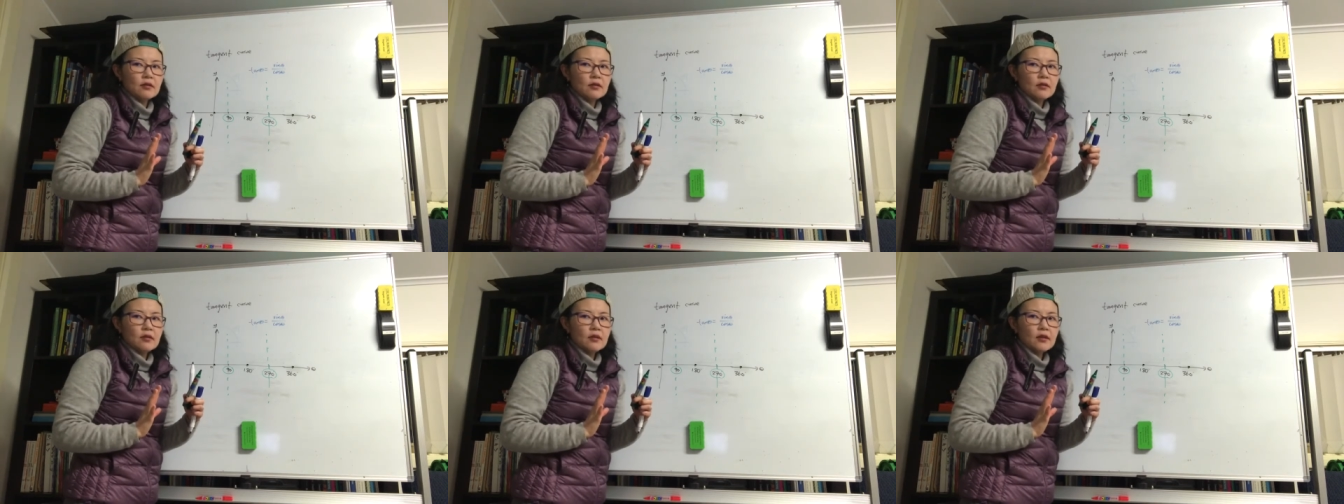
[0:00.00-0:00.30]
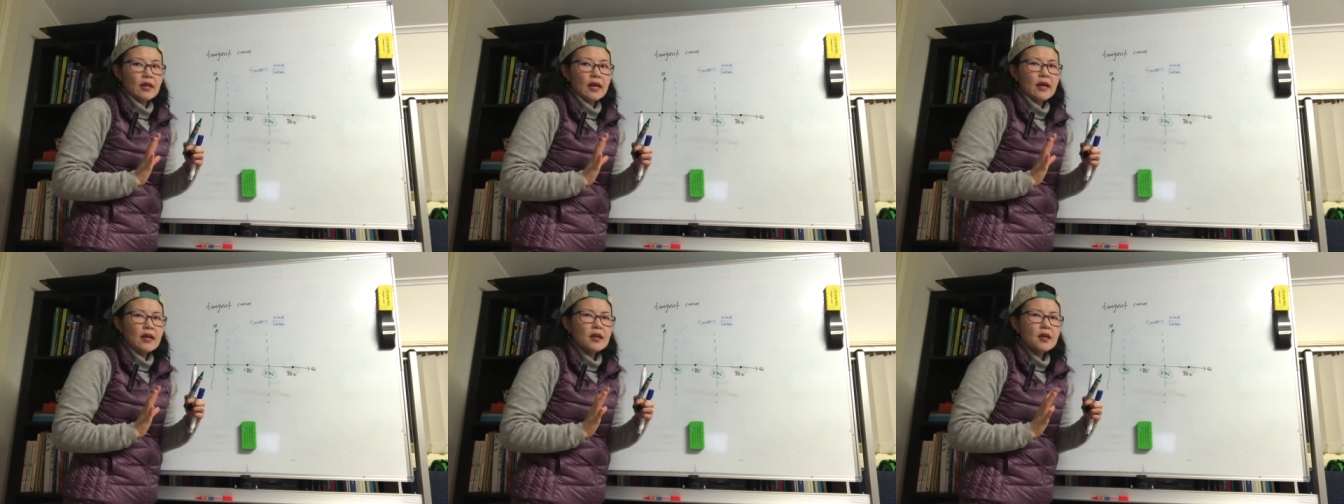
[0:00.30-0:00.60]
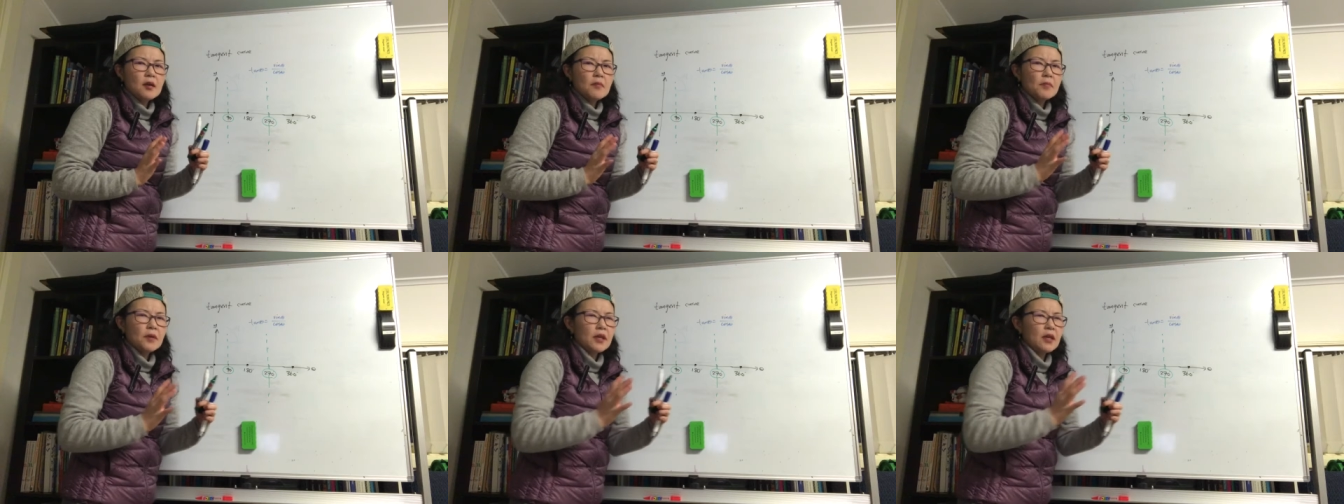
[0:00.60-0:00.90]
Okay,
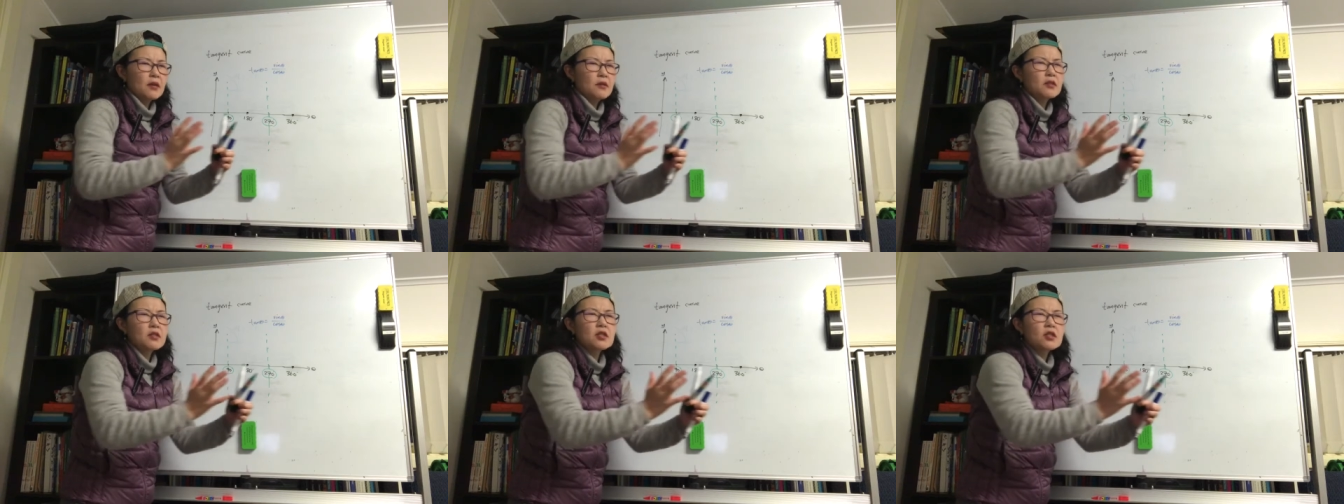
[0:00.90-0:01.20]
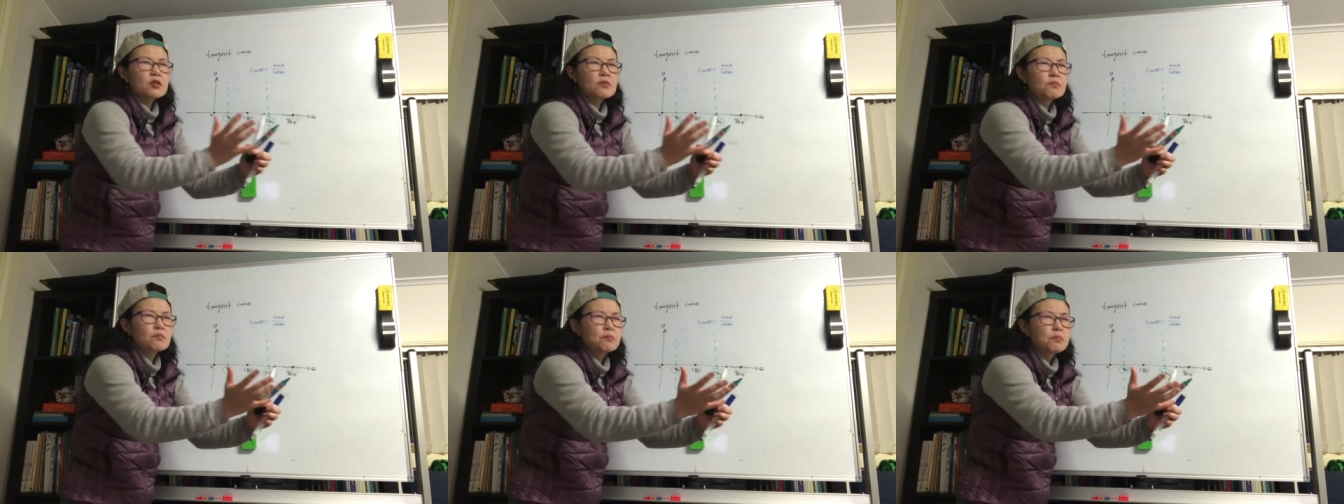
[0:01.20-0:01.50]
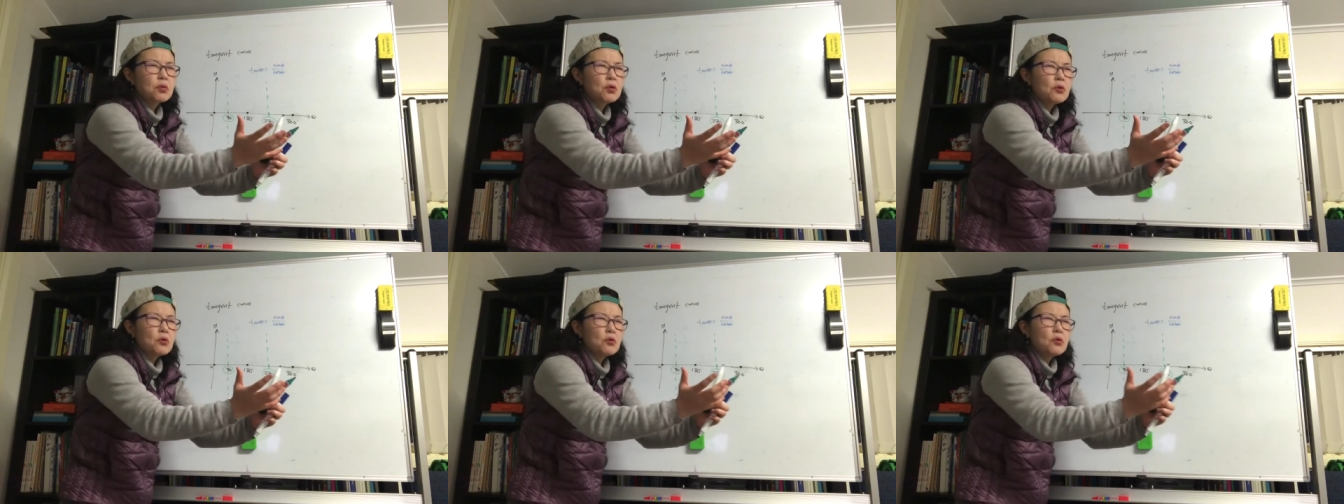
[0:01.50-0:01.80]
but it just
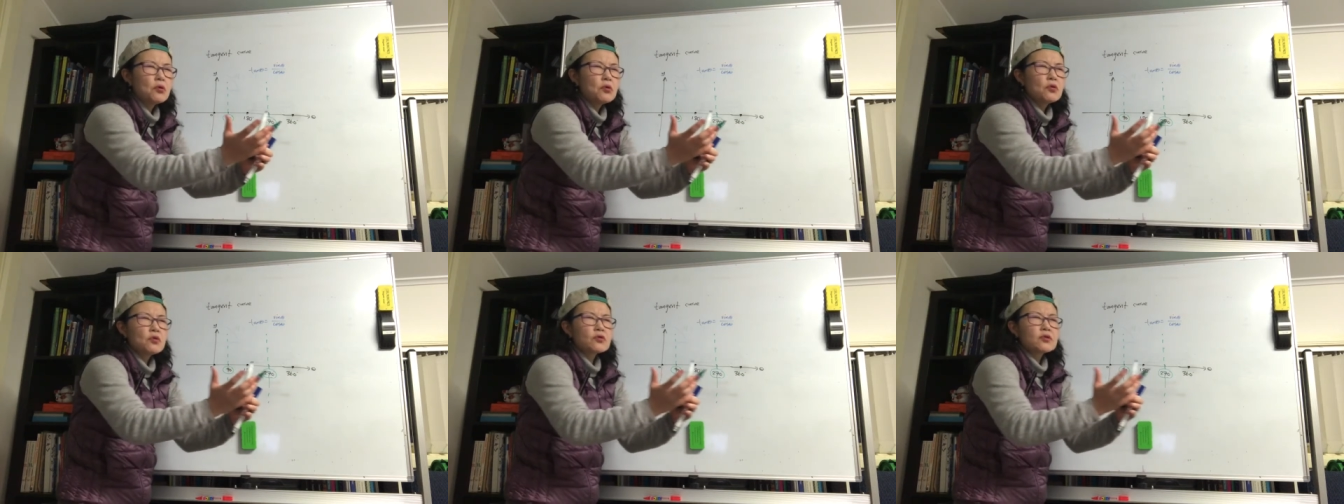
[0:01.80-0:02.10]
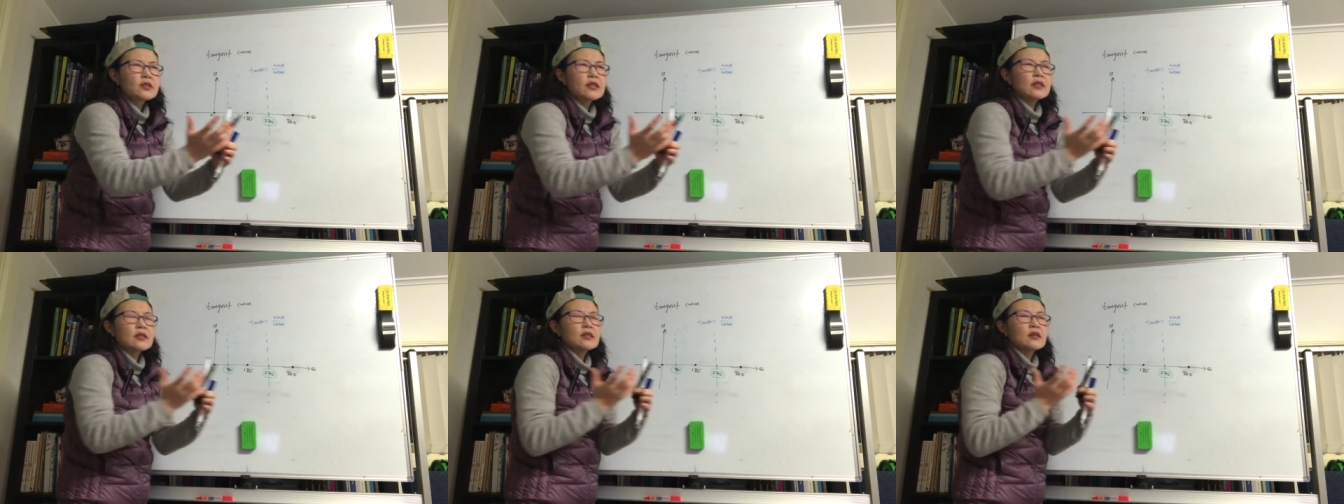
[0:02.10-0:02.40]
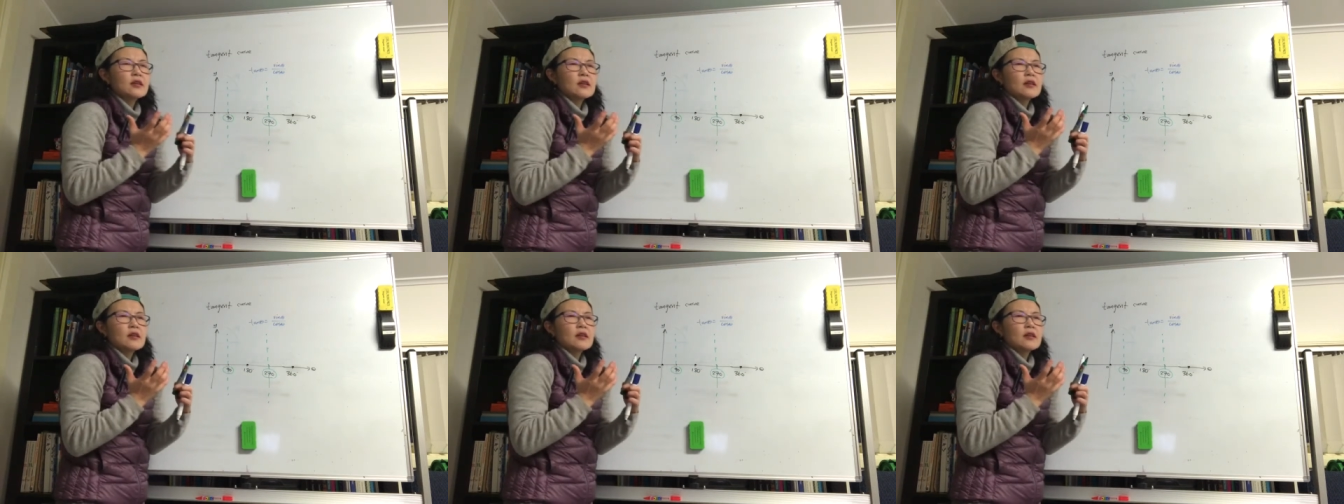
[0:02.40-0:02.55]
pulls it.